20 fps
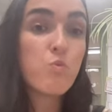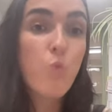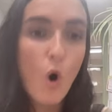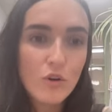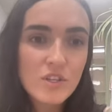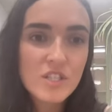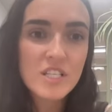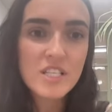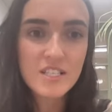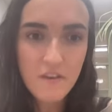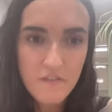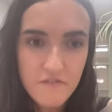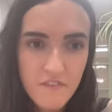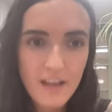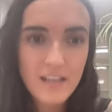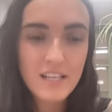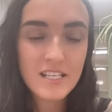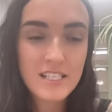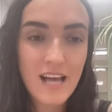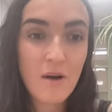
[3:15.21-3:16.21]
want to
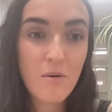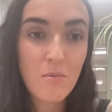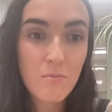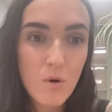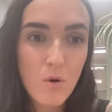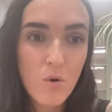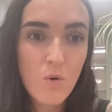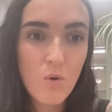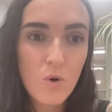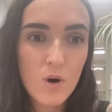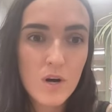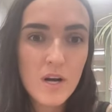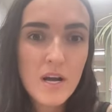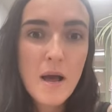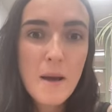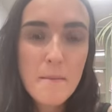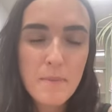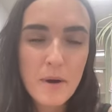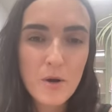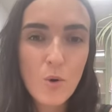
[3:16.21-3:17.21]
find out more,
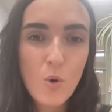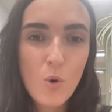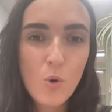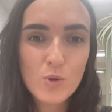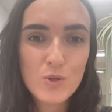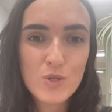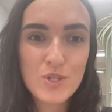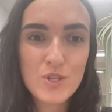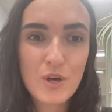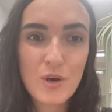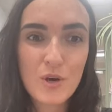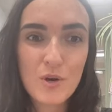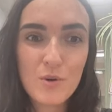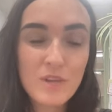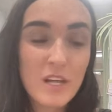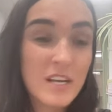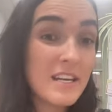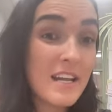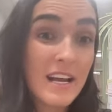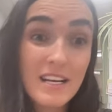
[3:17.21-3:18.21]
but also
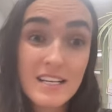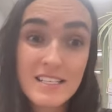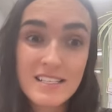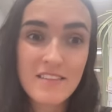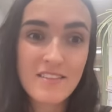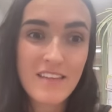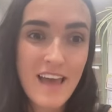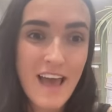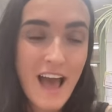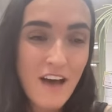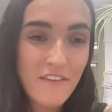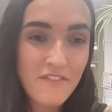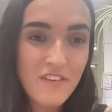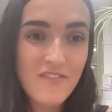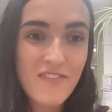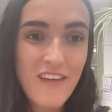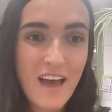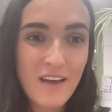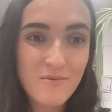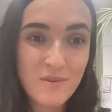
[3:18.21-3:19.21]
the links that they're
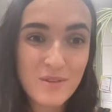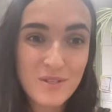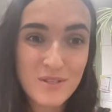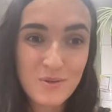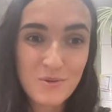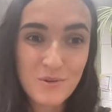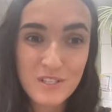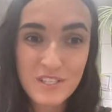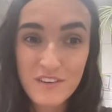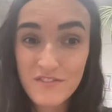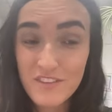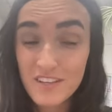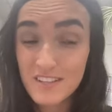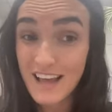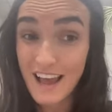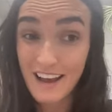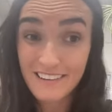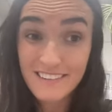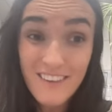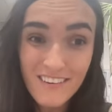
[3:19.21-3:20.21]
having then with sort of the
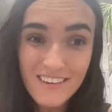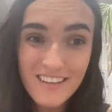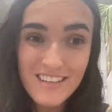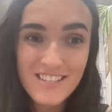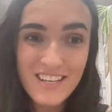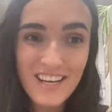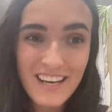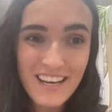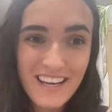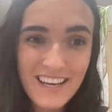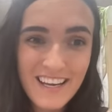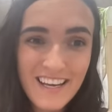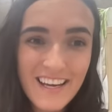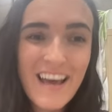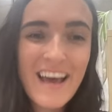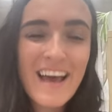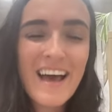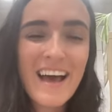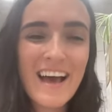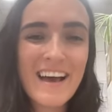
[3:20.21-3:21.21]
technology.
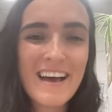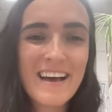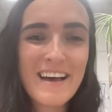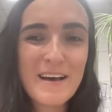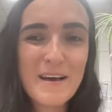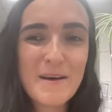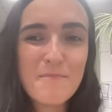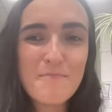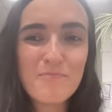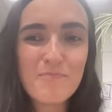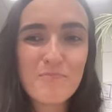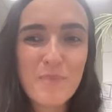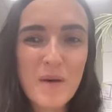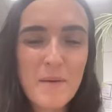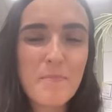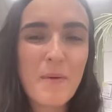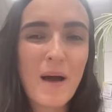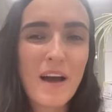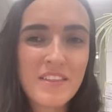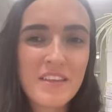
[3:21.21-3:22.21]

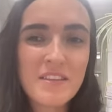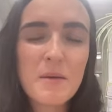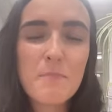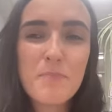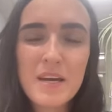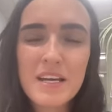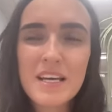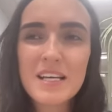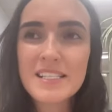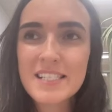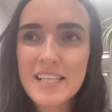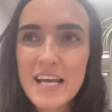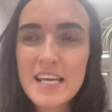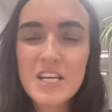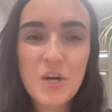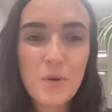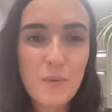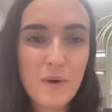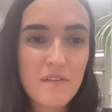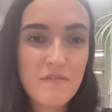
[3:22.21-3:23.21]
But I think the biggest
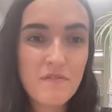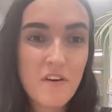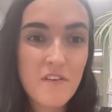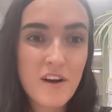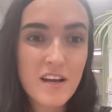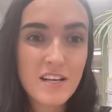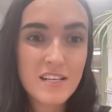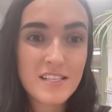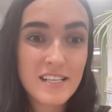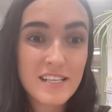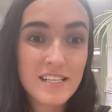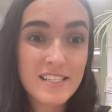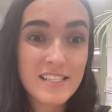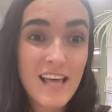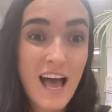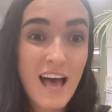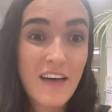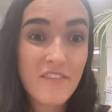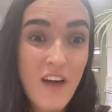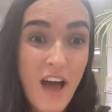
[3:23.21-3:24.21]
takeaway for us is
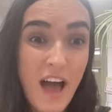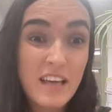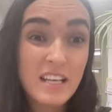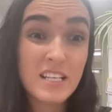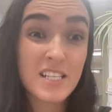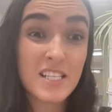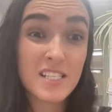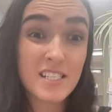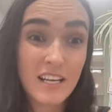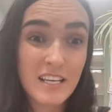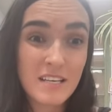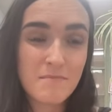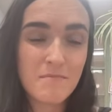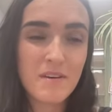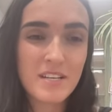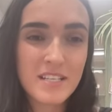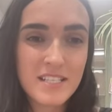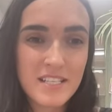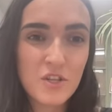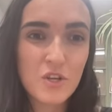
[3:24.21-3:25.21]
that
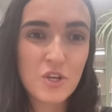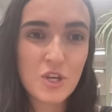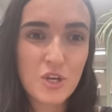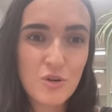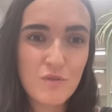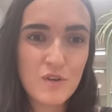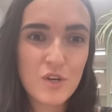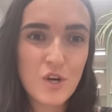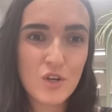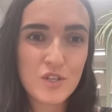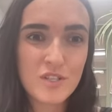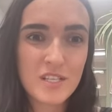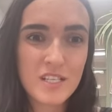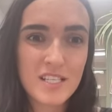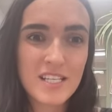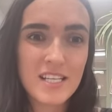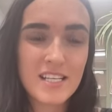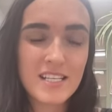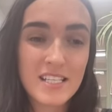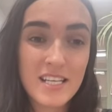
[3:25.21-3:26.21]
excitement and the
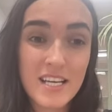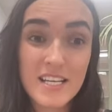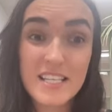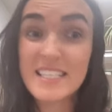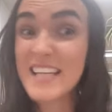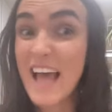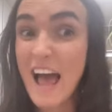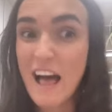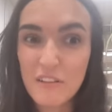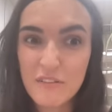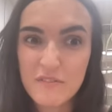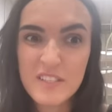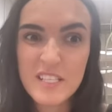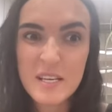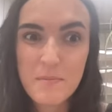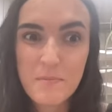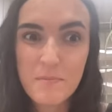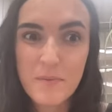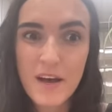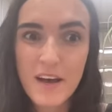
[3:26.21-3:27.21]
curiosity to delve
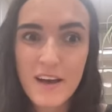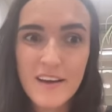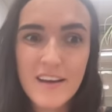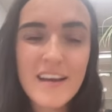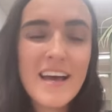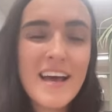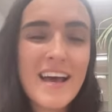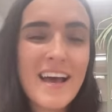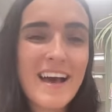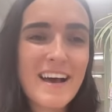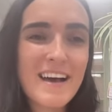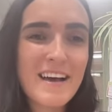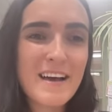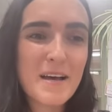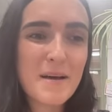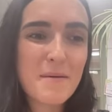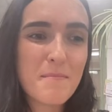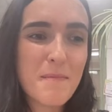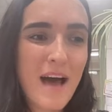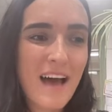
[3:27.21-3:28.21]
deeper,
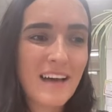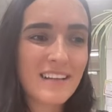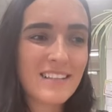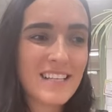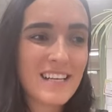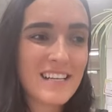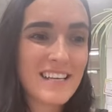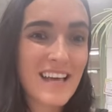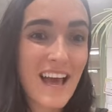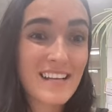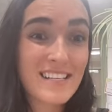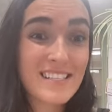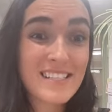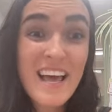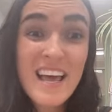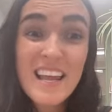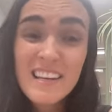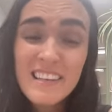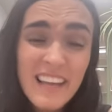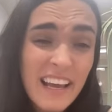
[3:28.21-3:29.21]
and I guess
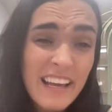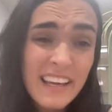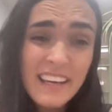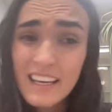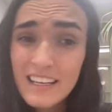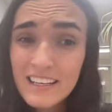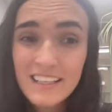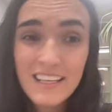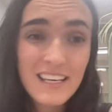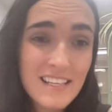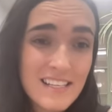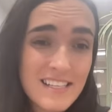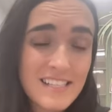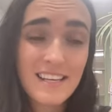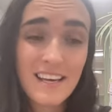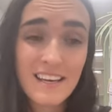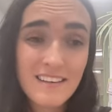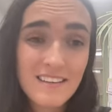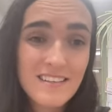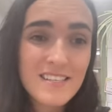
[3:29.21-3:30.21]
linking key
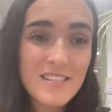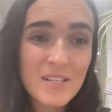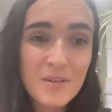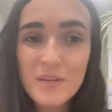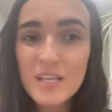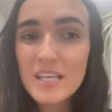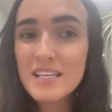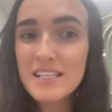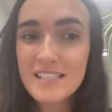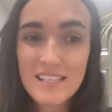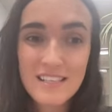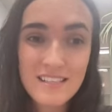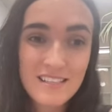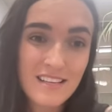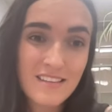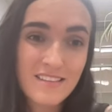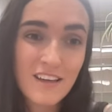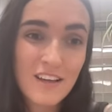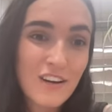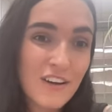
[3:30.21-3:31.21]
skills, so key skills
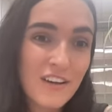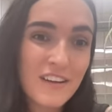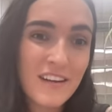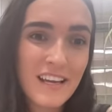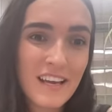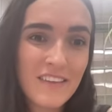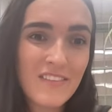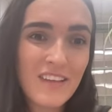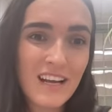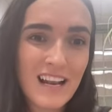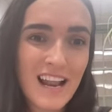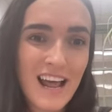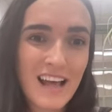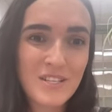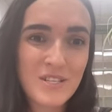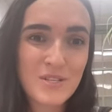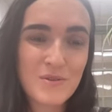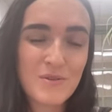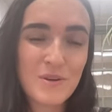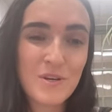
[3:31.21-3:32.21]
that they're learning in the
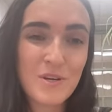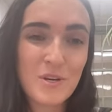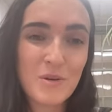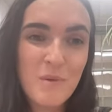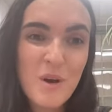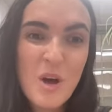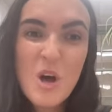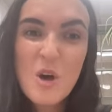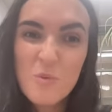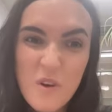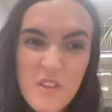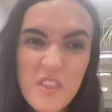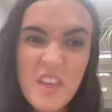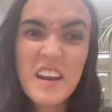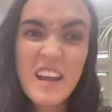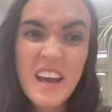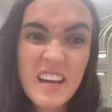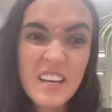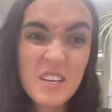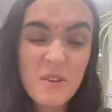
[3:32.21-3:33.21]
classroom
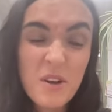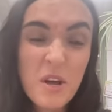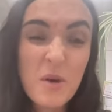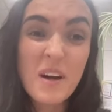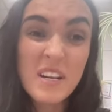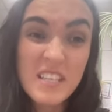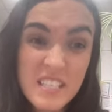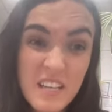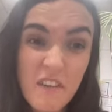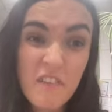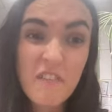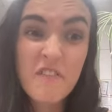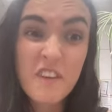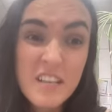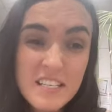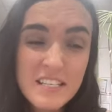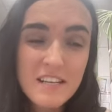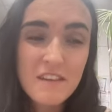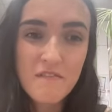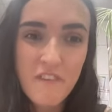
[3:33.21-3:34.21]
within a
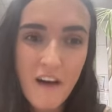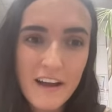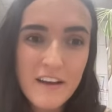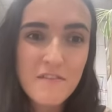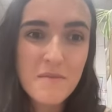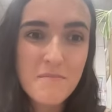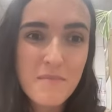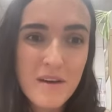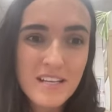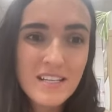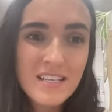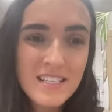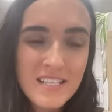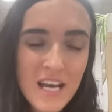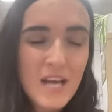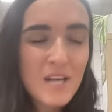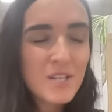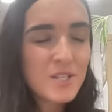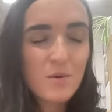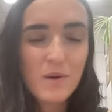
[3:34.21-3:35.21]
different environment.
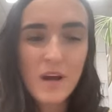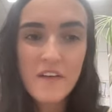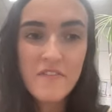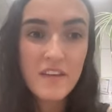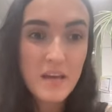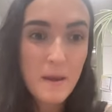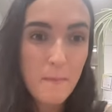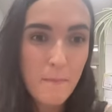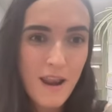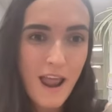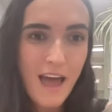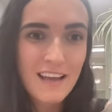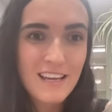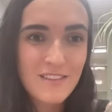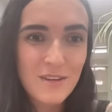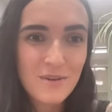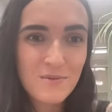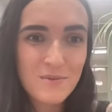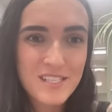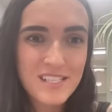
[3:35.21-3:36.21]
So can they apply
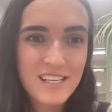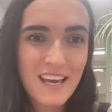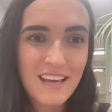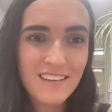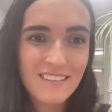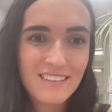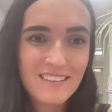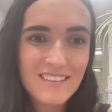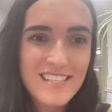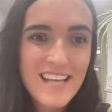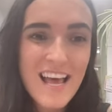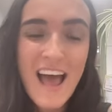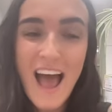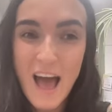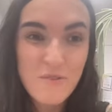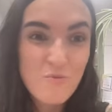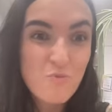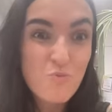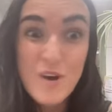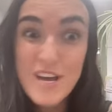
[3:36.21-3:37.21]
those skills,
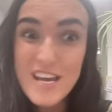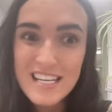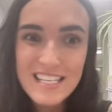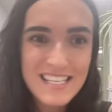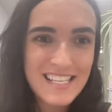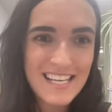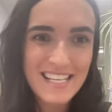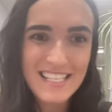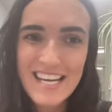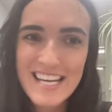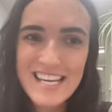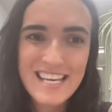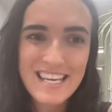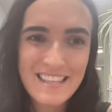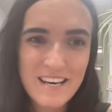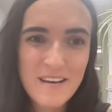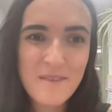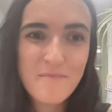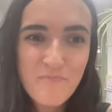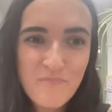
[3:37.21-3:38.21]
and where does it take
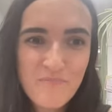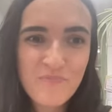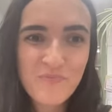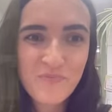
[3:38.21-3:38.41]
them?